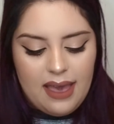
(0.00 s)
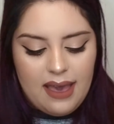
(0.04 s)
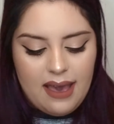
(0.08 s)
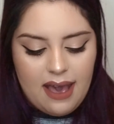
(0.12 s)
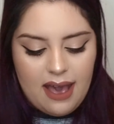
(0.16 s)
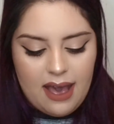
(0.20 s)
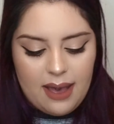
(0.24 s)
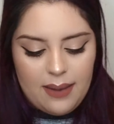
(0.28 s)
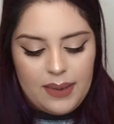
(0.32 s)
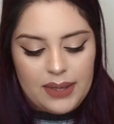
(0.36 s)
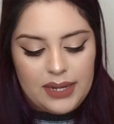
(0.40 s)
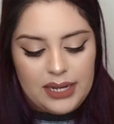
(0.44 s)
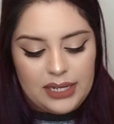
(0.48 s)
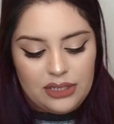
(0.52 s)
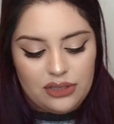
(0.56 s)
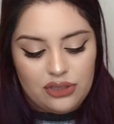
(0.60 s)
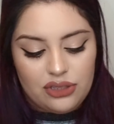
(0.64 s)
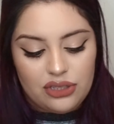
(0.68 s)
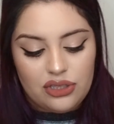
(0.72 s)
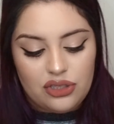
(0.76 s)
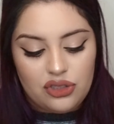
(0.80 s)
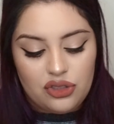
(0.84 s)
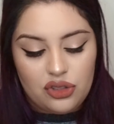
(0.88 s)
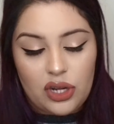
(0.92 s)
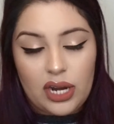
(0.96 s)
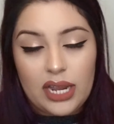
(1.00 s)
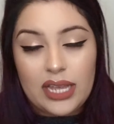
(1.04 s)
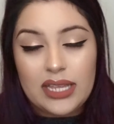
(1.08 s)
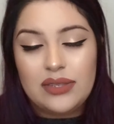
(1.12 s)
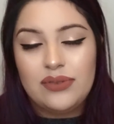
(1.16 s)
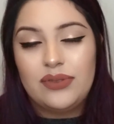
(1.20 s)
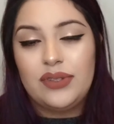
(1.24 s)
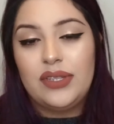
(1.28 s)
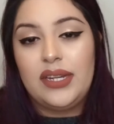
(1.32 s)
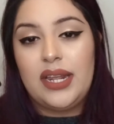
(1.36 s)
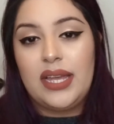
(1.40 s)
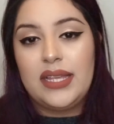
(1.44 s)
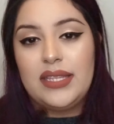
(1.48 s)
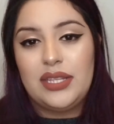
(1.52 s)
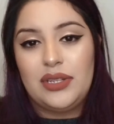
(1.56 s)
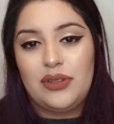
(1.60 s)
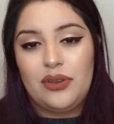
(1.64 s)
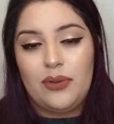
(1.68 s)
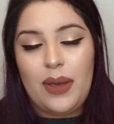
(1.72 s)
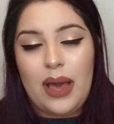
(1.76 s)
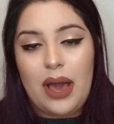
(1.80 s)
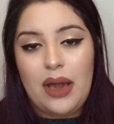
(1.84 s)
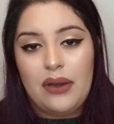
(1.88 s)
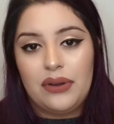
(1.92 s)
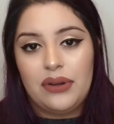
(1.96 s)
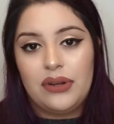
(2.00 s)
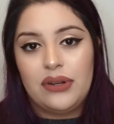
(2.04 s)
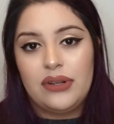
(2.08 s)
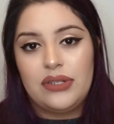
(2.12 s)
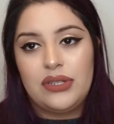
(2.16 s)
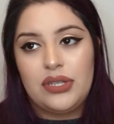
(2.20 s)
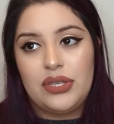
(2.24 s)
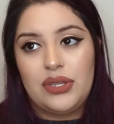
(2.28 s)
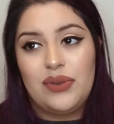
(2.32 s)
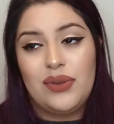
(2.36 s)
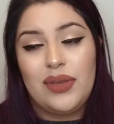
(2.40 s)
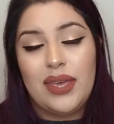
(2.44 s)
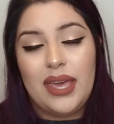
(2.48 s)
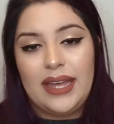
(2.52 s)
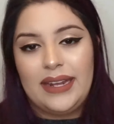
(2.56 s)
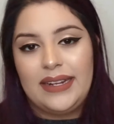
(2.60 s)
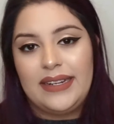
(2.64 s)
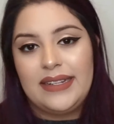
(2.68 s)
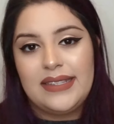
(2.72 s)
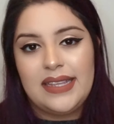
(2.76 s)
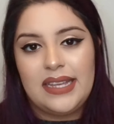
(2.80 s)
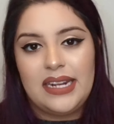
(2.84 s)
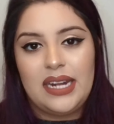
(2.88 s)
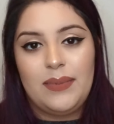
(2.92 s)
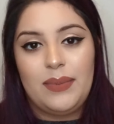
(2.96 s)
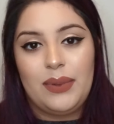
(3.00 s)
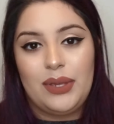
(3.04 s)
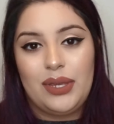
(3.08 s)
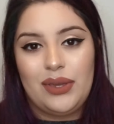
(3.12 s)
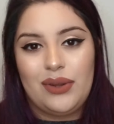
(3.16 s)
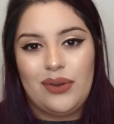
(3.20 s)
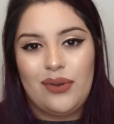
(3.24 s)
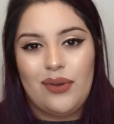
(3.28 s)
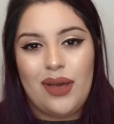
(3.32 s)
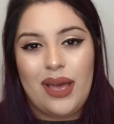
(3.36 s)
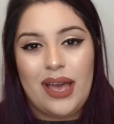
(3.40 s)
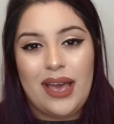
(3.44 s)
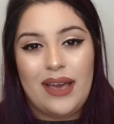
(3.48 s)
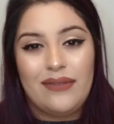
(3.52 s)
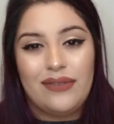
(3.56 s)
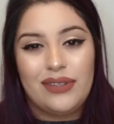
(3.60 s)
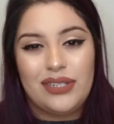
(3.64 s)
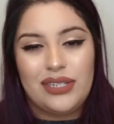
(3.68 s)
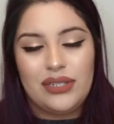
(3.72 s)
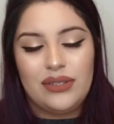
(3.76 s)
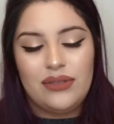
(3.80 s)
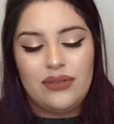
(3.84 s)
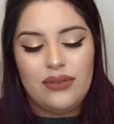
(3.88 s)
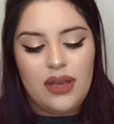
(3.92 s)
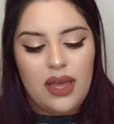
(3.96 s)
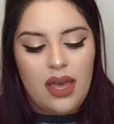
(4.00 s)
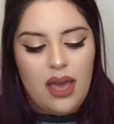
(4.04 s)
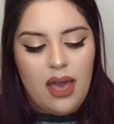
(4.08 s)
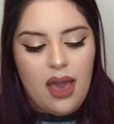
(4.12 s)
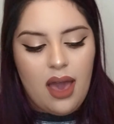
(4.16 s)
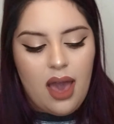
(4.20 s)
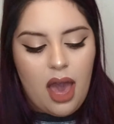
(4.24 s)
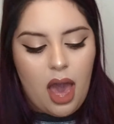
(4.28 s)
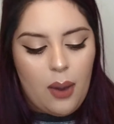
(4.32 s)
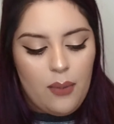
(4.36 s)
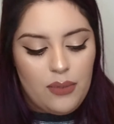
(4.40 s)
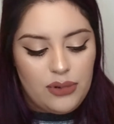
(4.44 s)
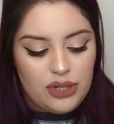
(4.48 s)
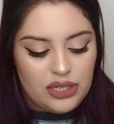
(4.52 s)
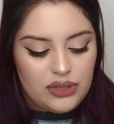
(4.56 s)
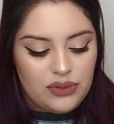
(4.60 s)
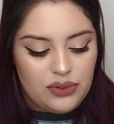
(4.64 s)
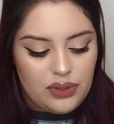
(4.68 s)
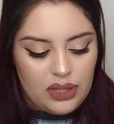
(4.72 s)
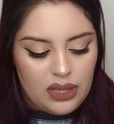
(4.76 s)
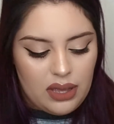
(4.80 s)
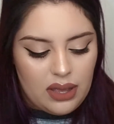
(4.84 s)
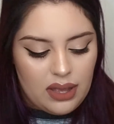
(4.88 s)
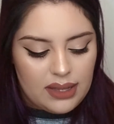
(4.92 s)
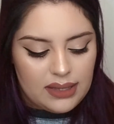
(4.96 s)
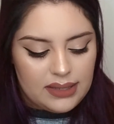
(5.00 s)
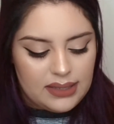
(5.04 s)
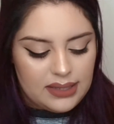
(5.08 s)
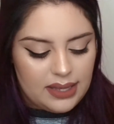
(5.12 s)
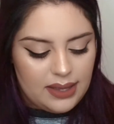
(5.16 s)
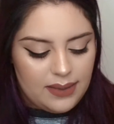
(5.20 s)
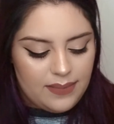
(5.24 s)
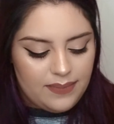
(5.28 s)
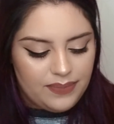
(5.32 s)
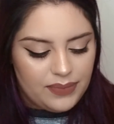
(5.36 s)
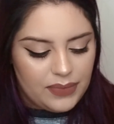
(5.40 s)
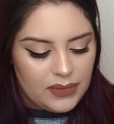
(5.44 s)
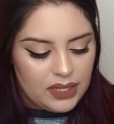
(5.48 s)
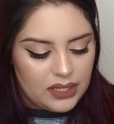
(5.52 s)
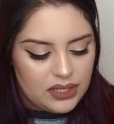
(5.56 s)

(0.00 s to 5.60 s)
And it just dries really nicely to a powder, so you can set it, but you don't have to, which is really awesome.